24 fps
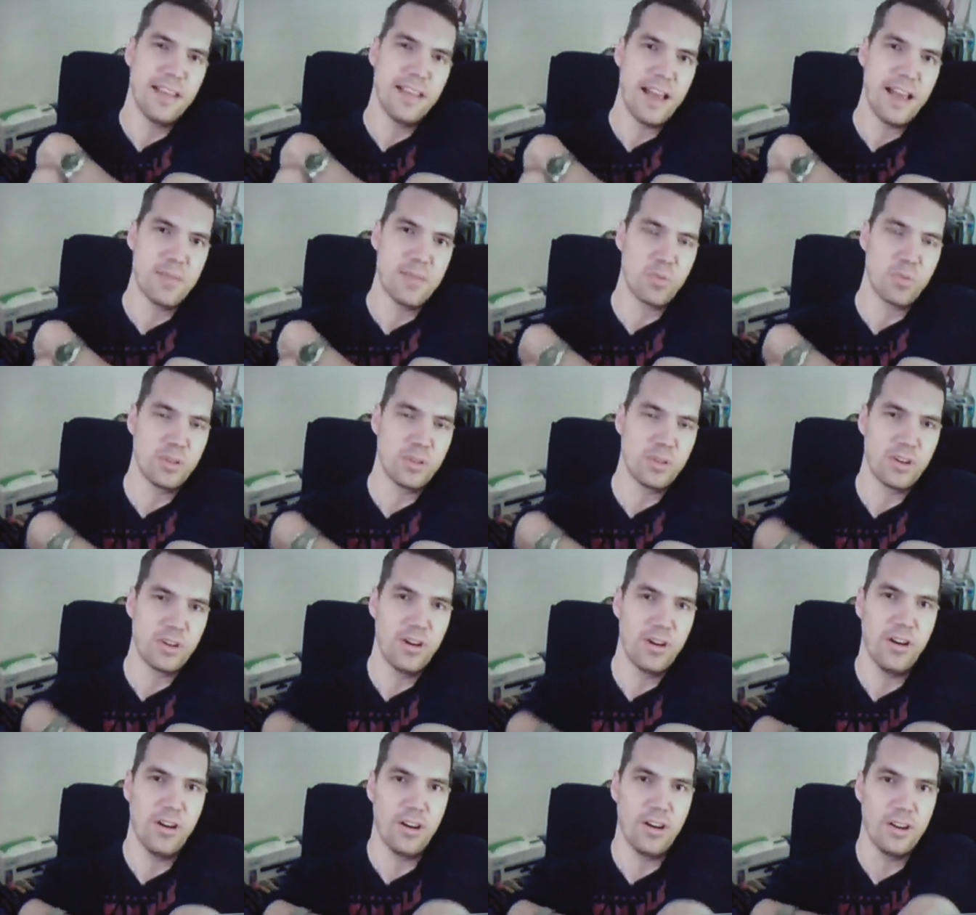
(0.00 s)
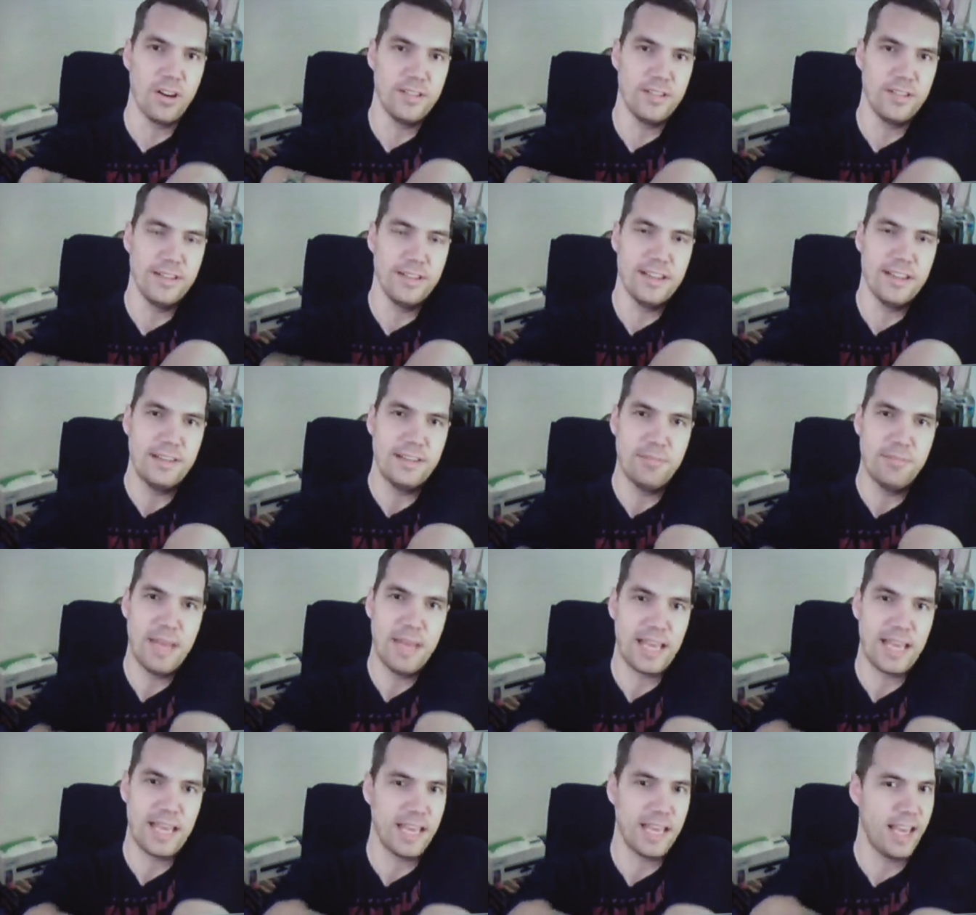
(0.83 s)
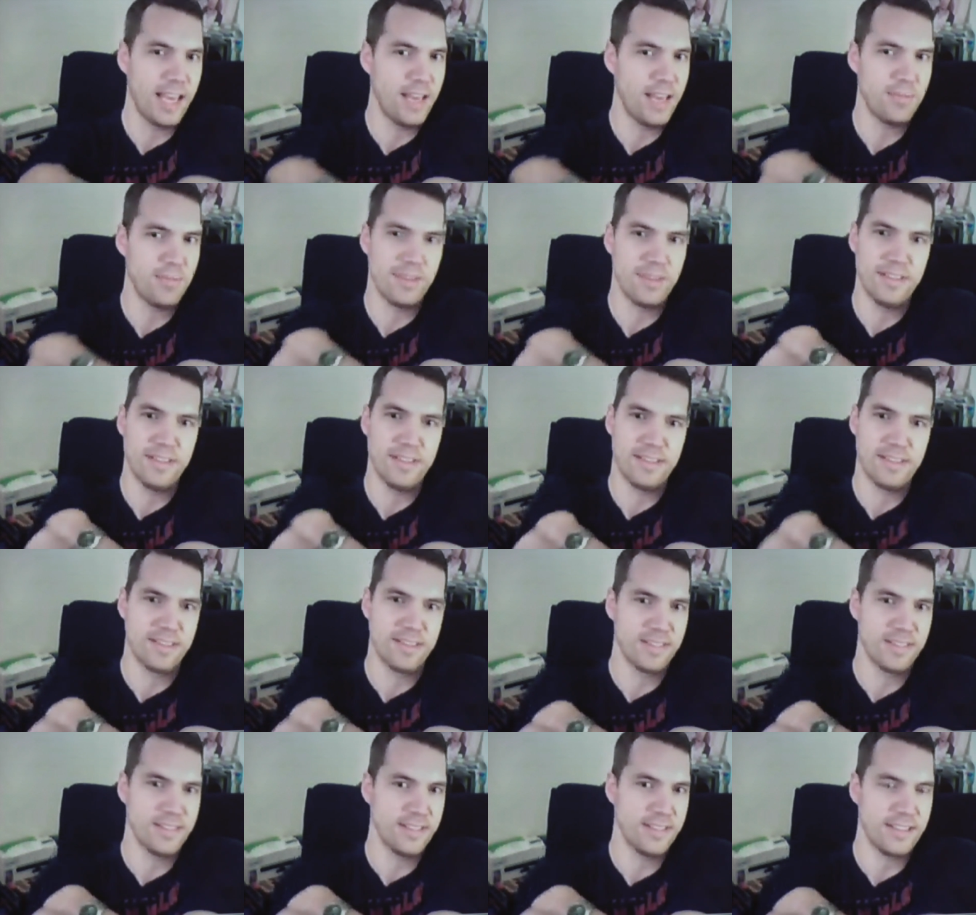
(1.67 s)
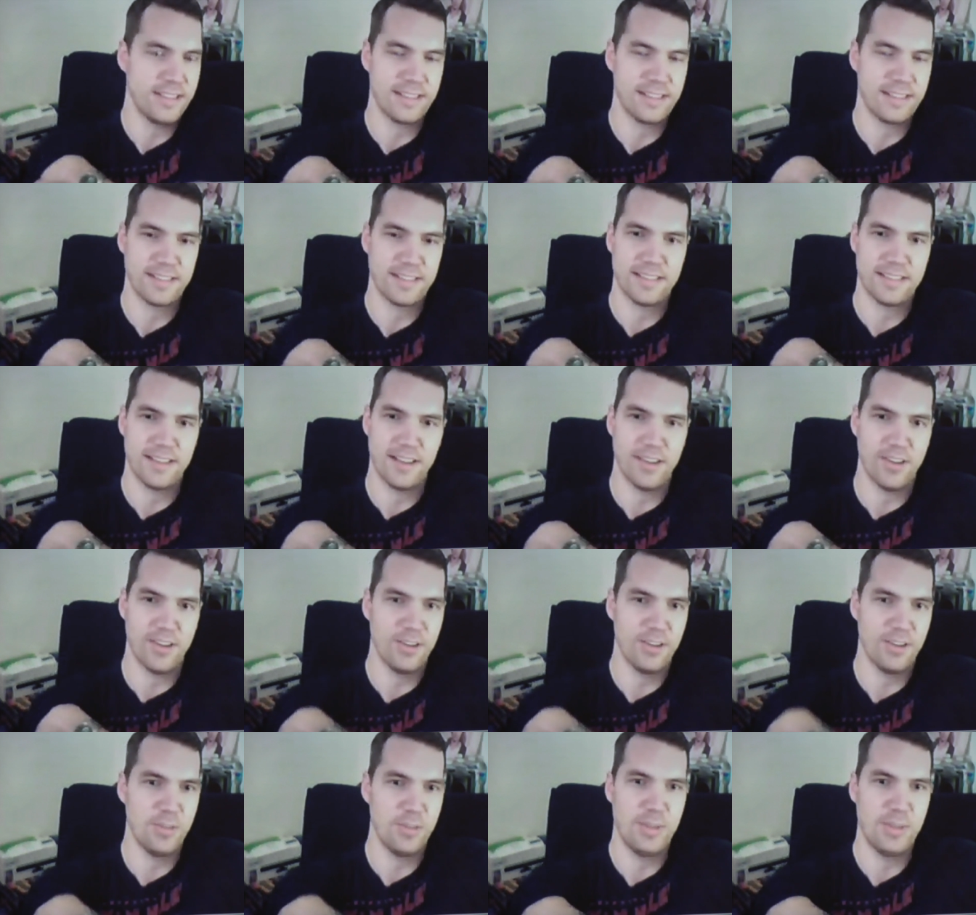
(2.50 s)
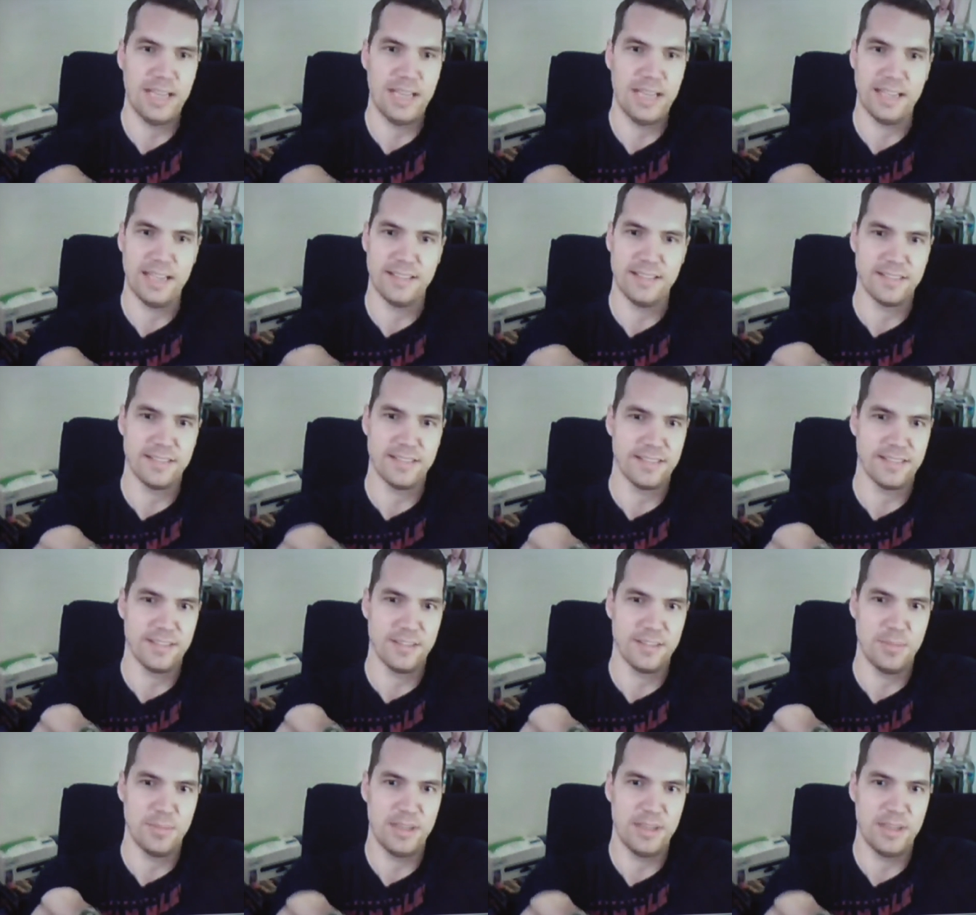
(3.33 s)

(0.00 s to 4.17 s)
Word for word: the times when they're hard, you know, making games is it's hard to beat it. Hard